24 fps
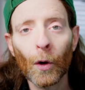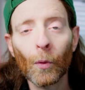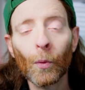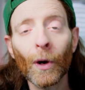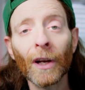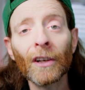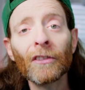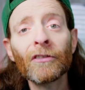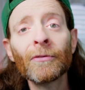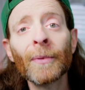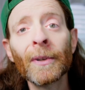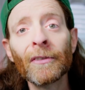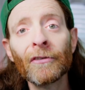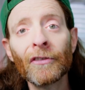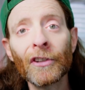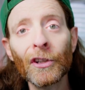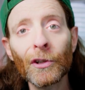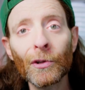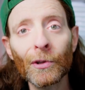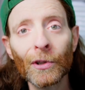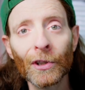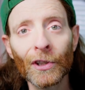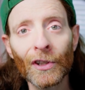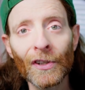One of my
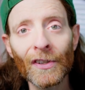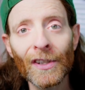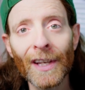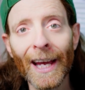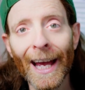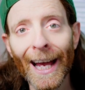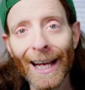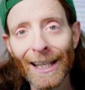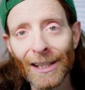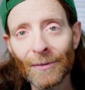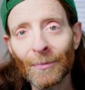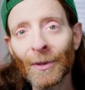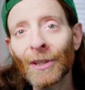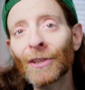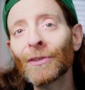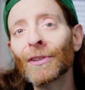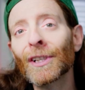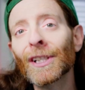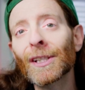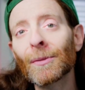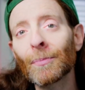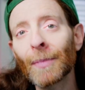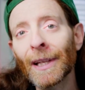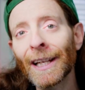viewers asked me to
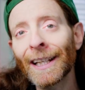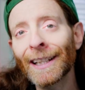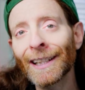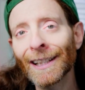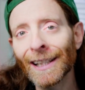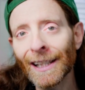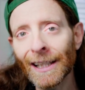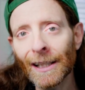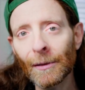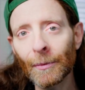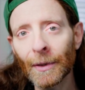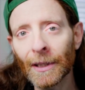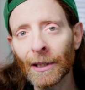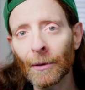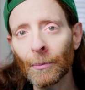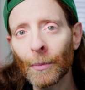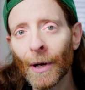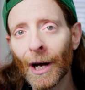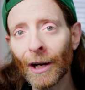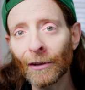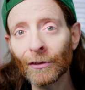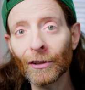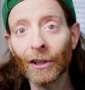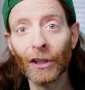explain a little bit
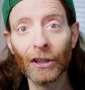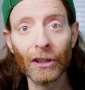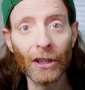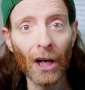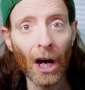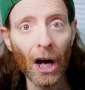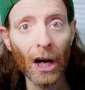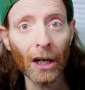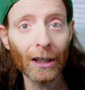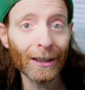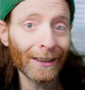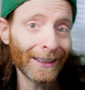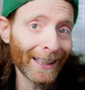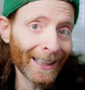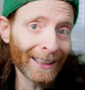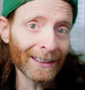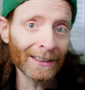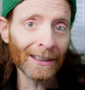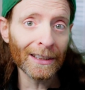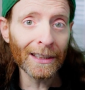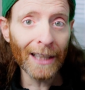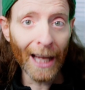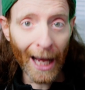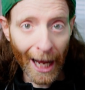about dog
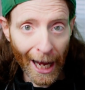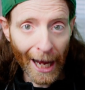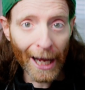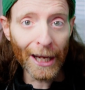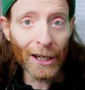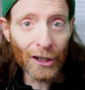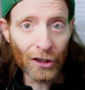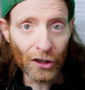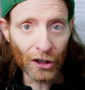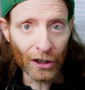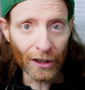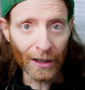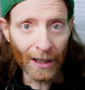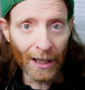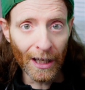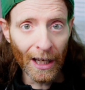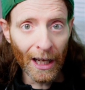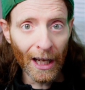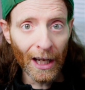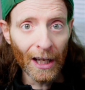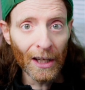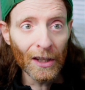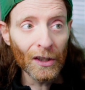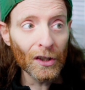dental hygiene.
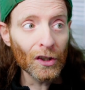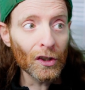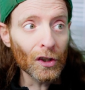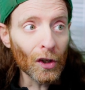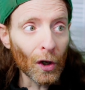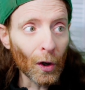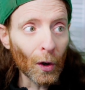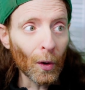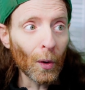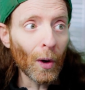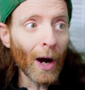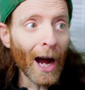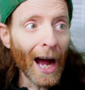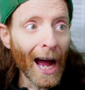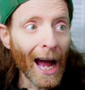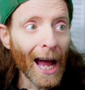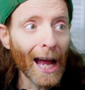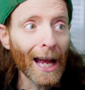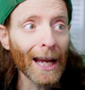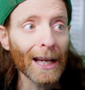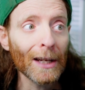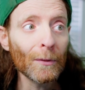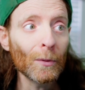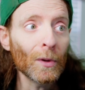So
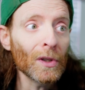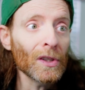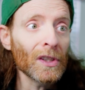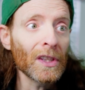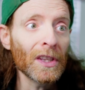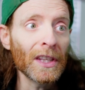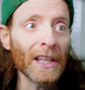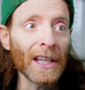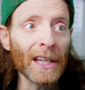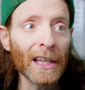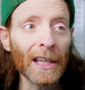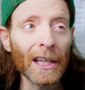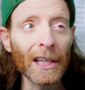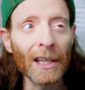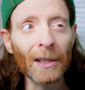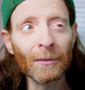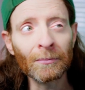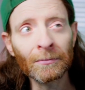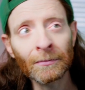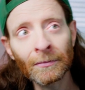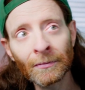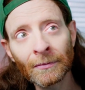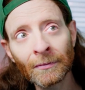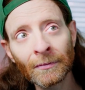I was
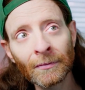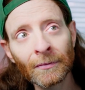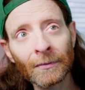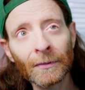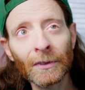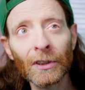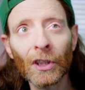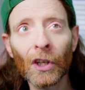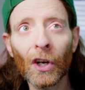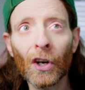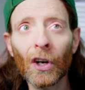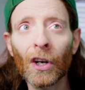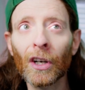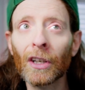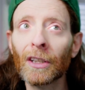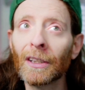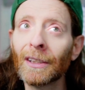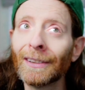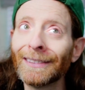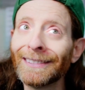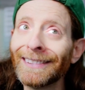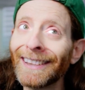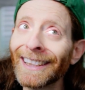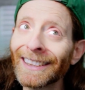thinking, dog
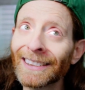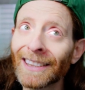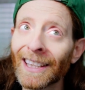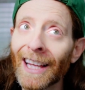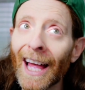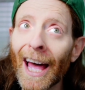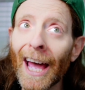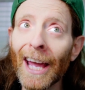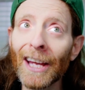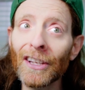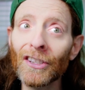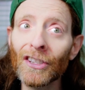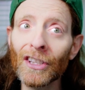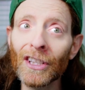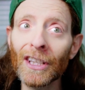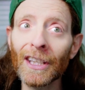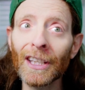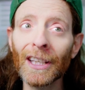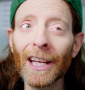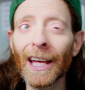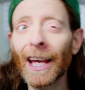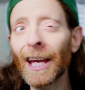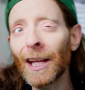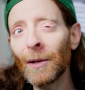dental
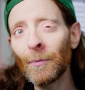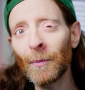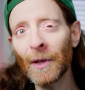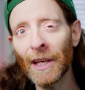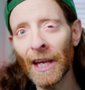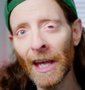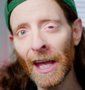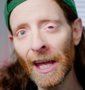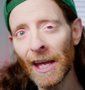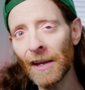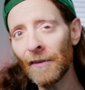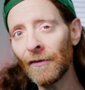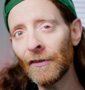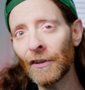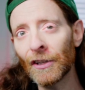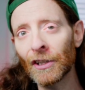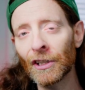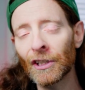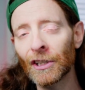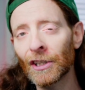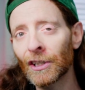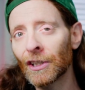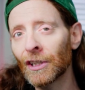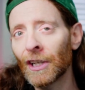hygiene and
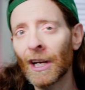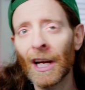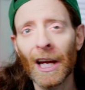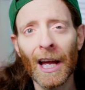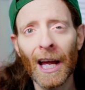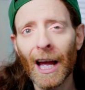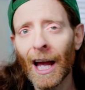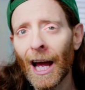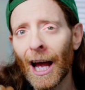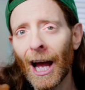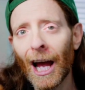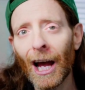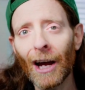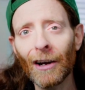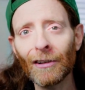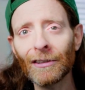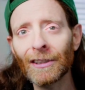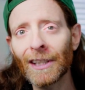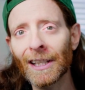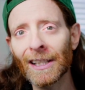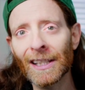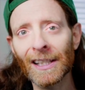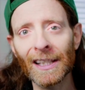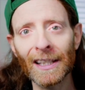behavior, how
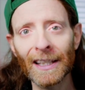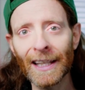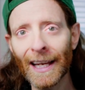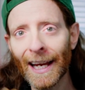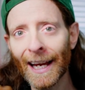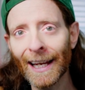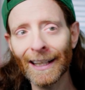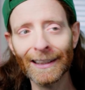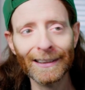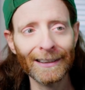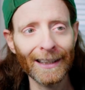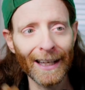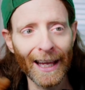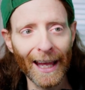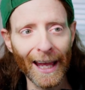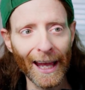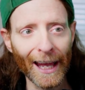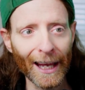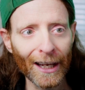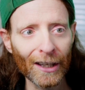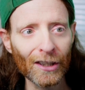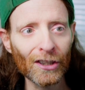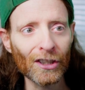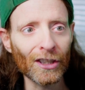does that
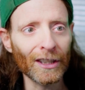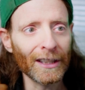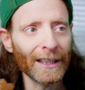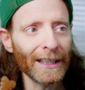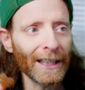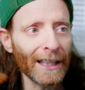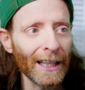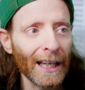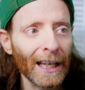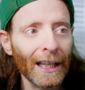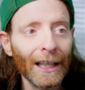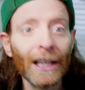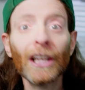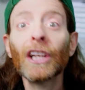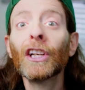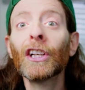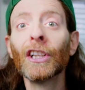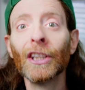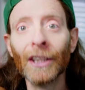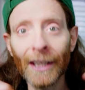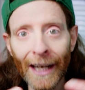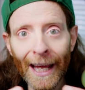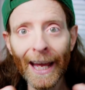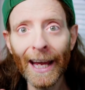actually
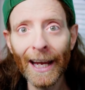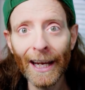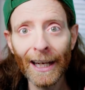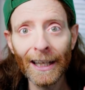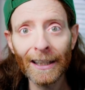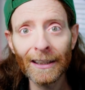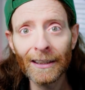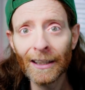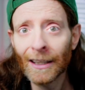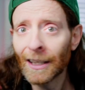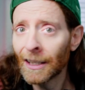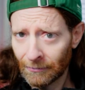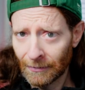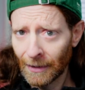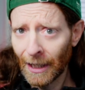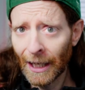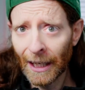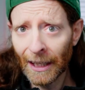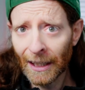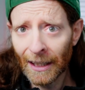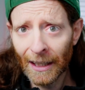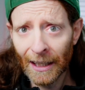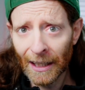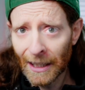connect?
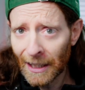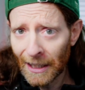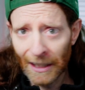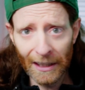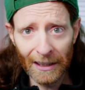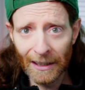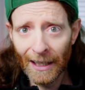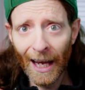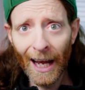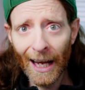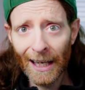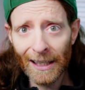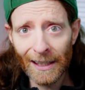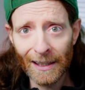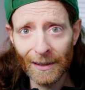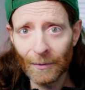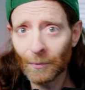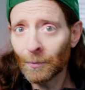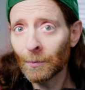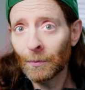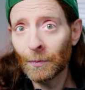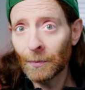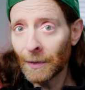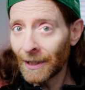And it does.
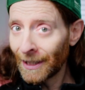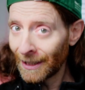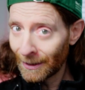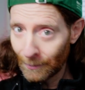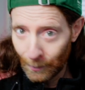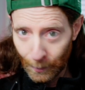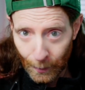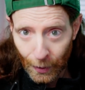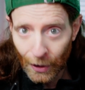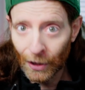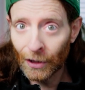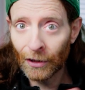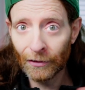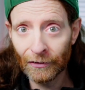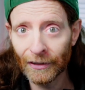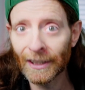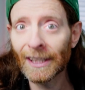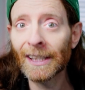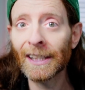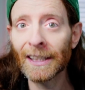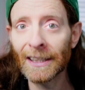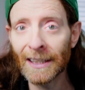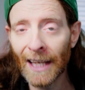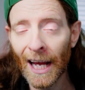It
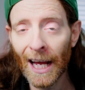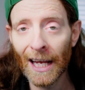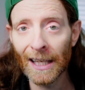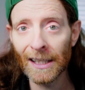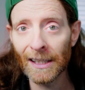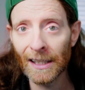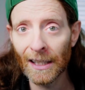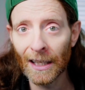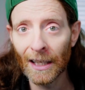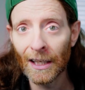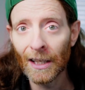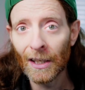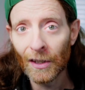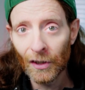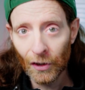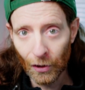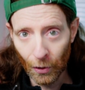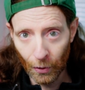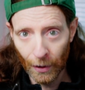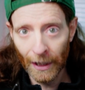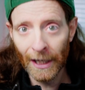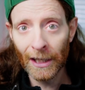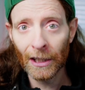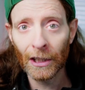perfectly does.
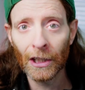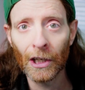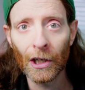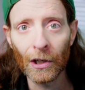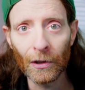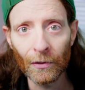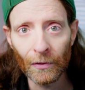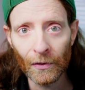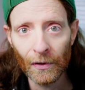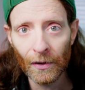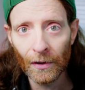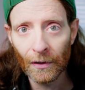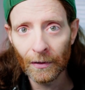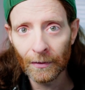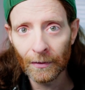So here goes.